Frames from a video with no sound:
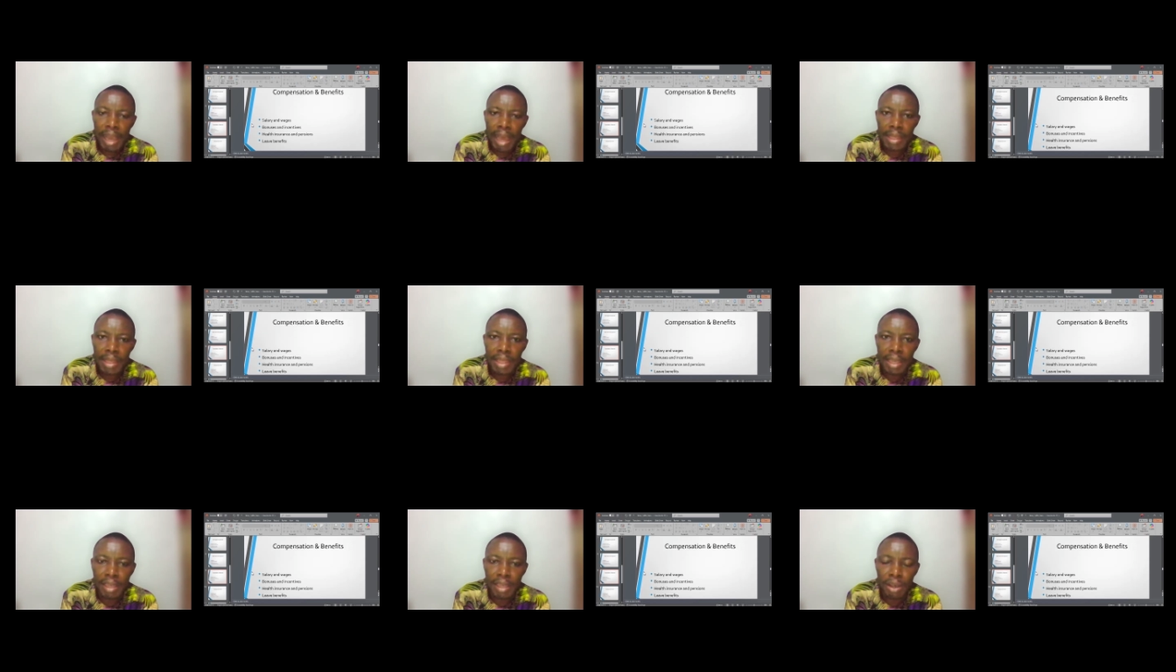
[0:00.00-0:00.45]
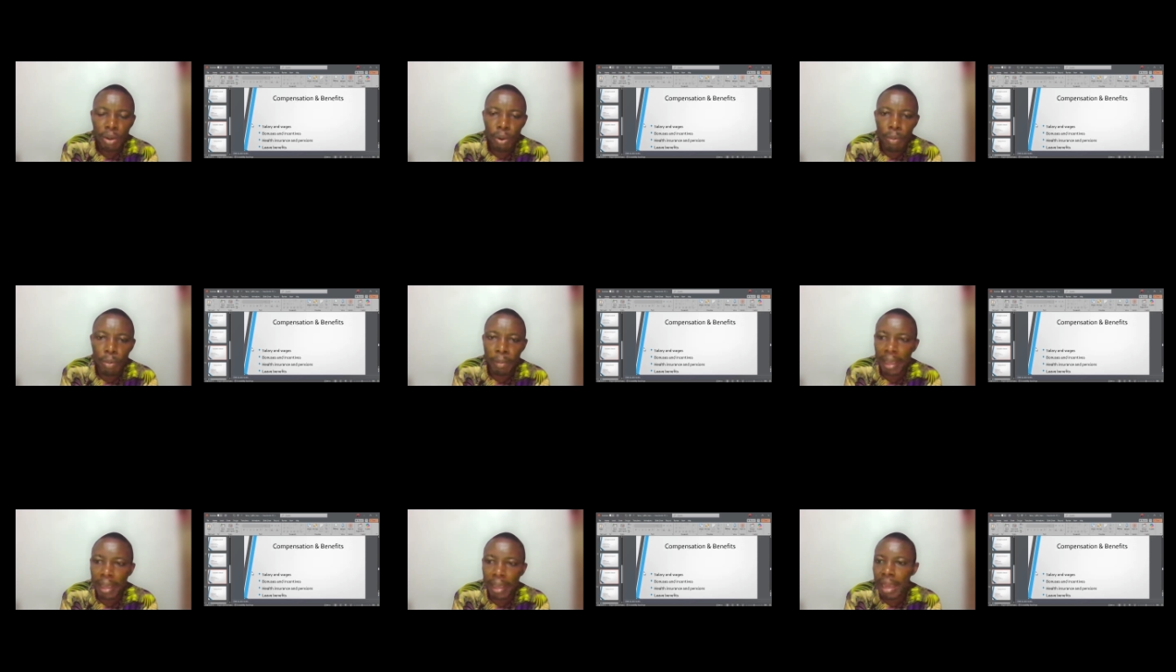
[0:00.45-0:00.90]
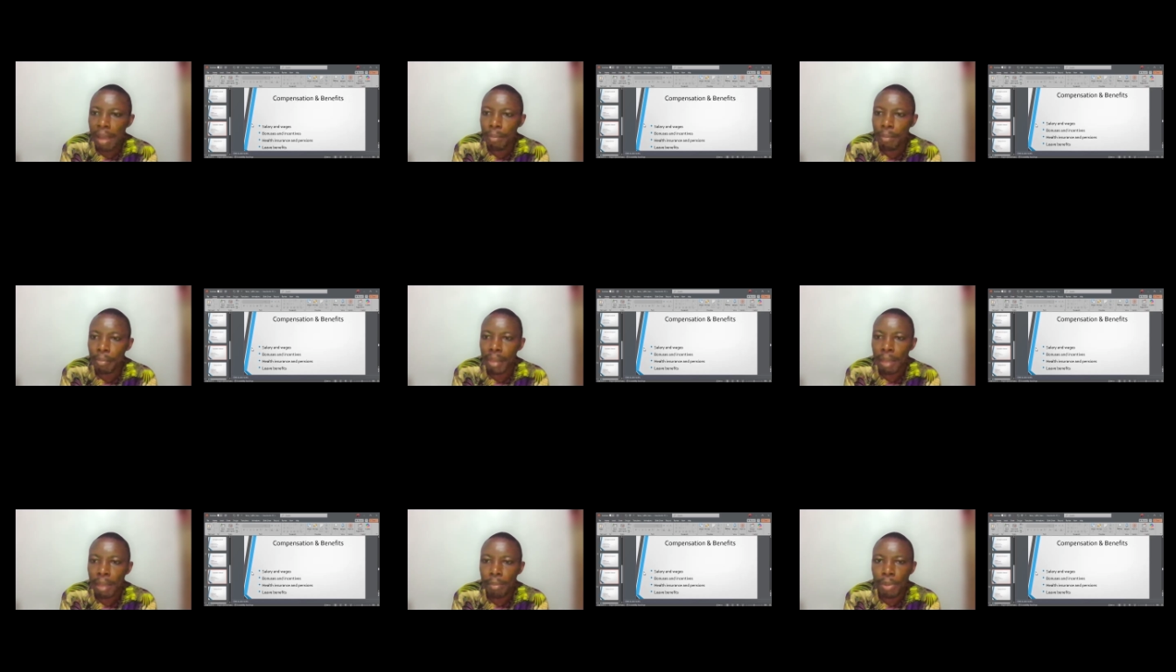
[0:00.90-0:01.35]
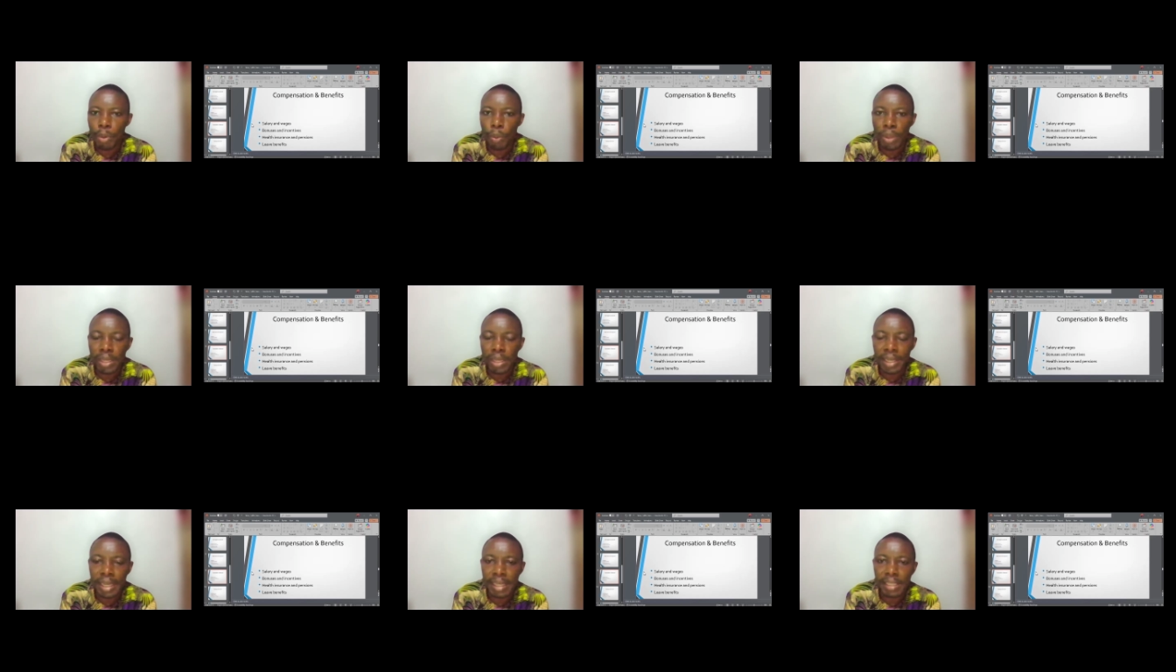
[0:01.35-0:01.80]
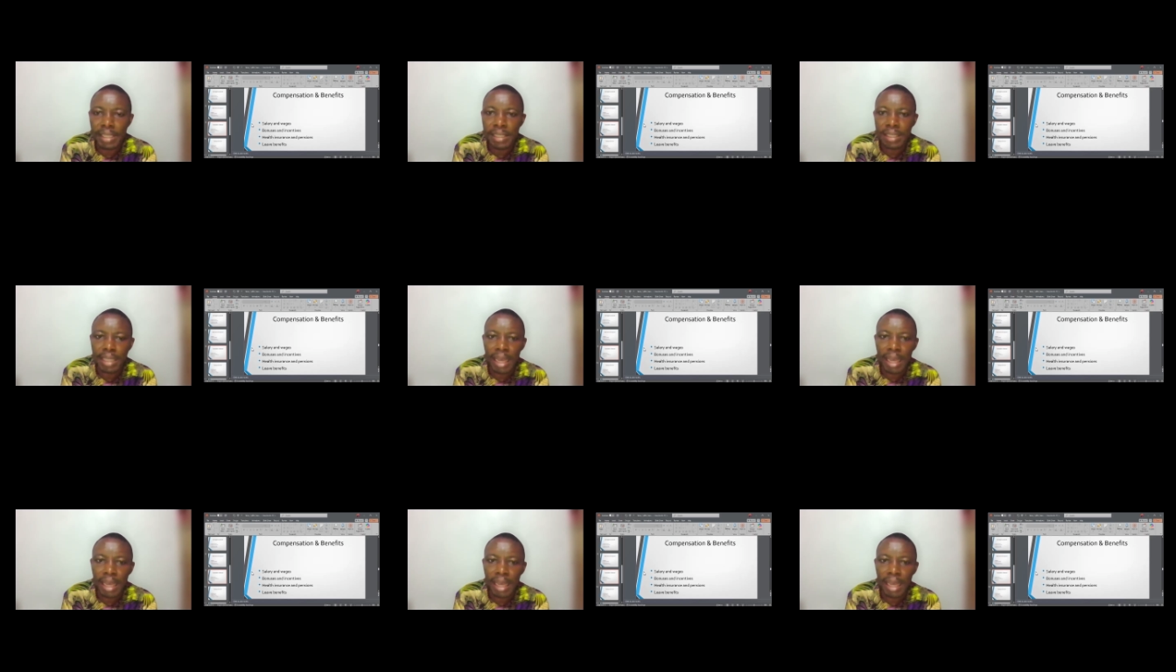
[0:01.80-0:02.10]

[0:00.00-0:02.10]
think Kome can bear me witness,